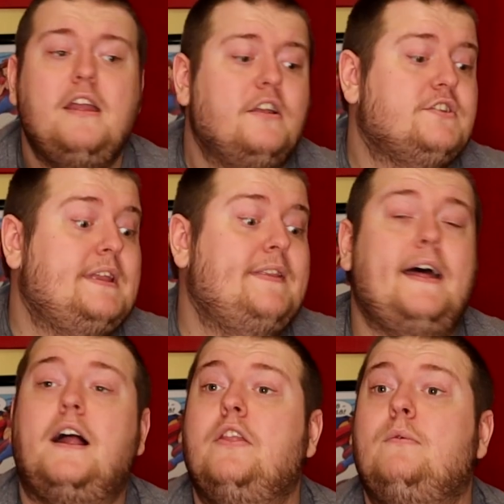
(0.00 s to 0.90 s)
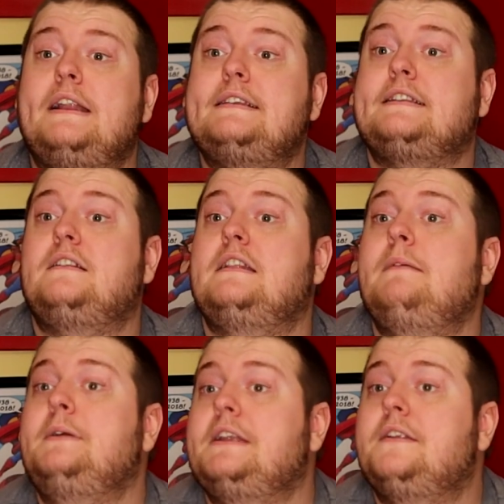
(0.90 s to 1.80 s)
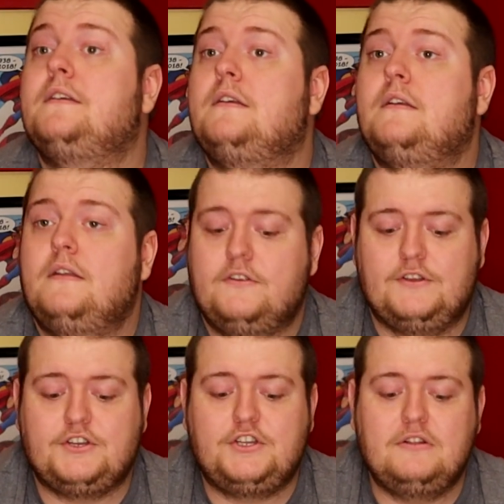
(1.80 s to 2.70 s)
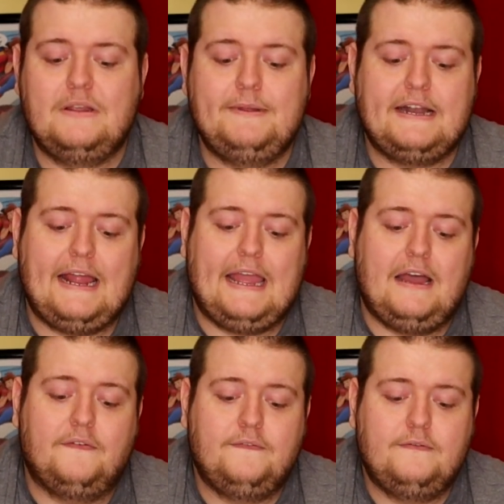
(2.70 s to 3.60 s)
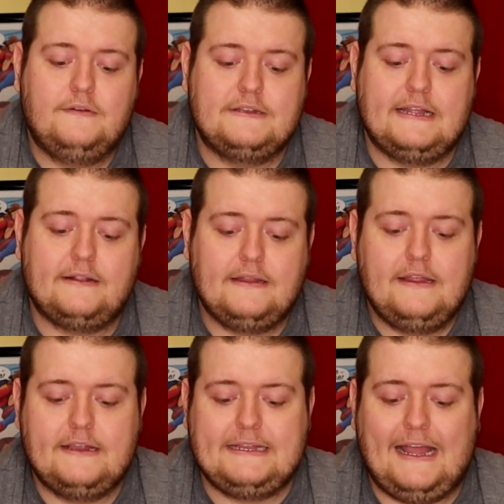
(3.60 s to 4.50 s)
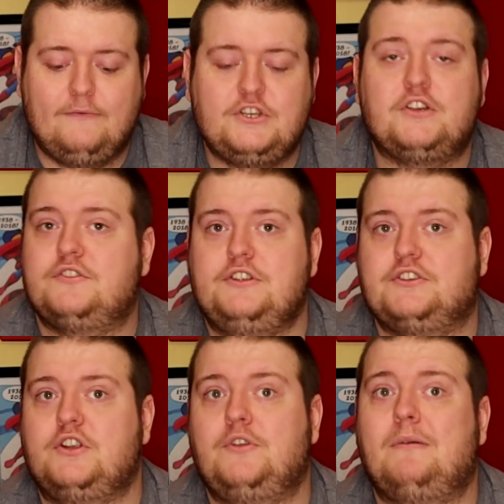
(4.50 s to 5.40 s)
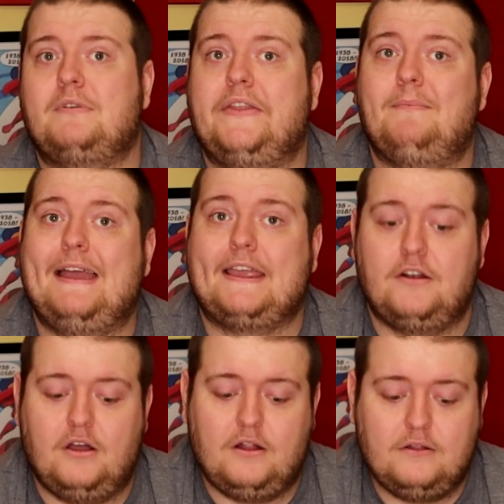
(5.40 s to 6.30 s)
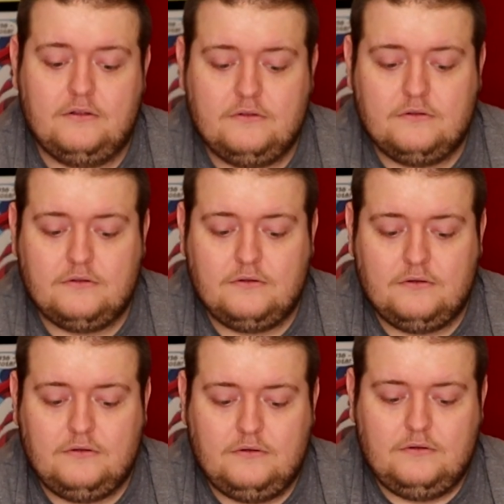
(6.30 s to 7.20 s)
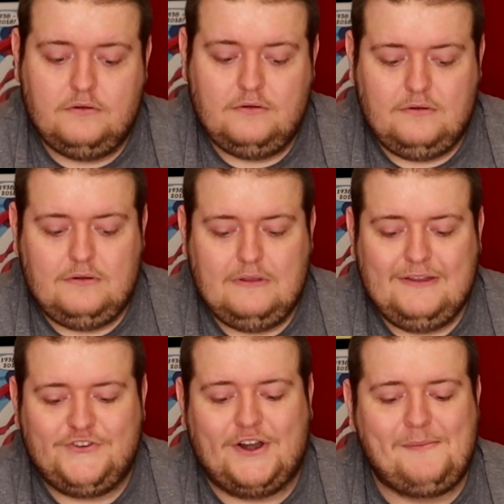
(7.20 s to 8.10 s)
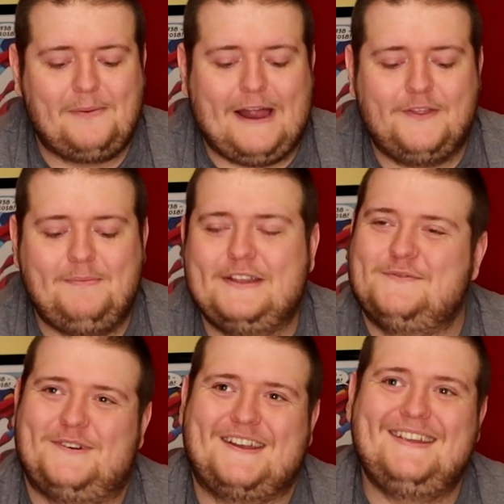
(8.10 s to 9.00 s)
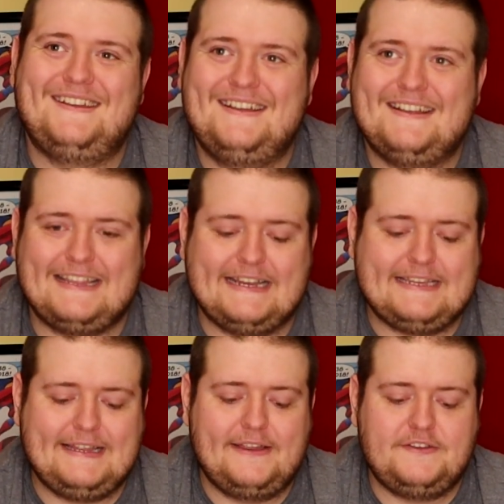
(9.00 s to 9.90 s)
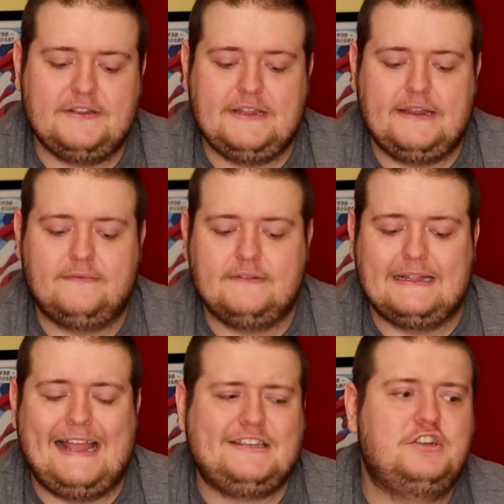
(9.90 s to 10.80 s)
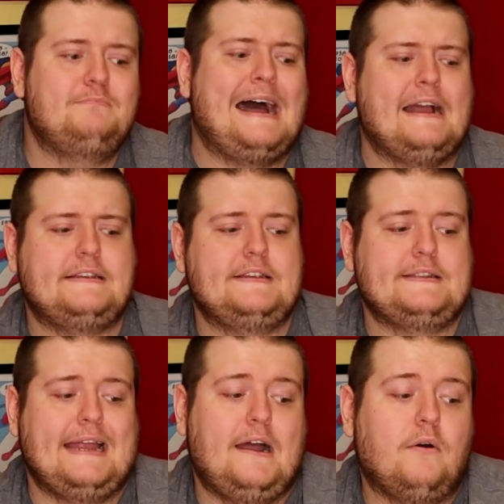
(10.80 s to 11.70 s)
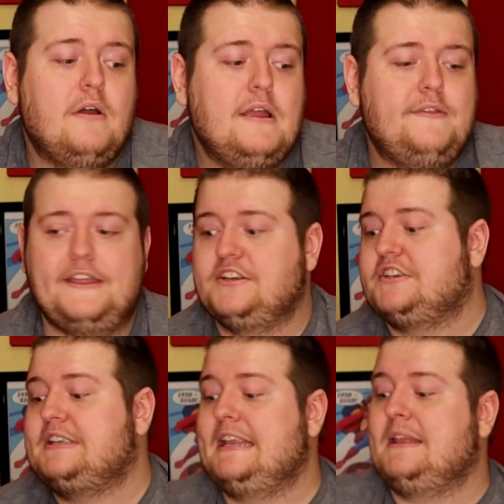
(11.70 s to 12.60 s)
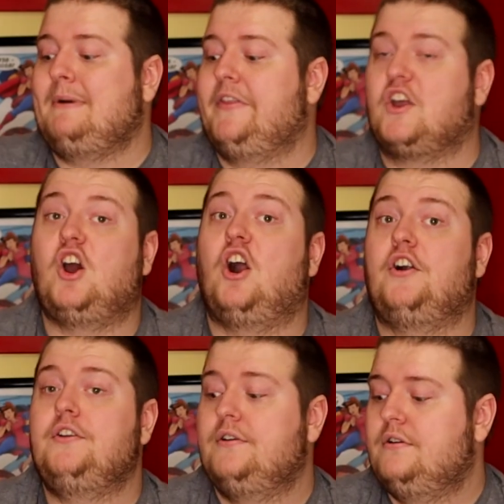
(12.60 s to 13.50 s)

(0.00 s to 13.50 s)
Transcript: So then that other one is still a limited. So there's 2 limited I have because that one shows there's no number on the back at all. I'm trying to remember how the pins work because like I said, the last 2 boxes now they just state them on the card.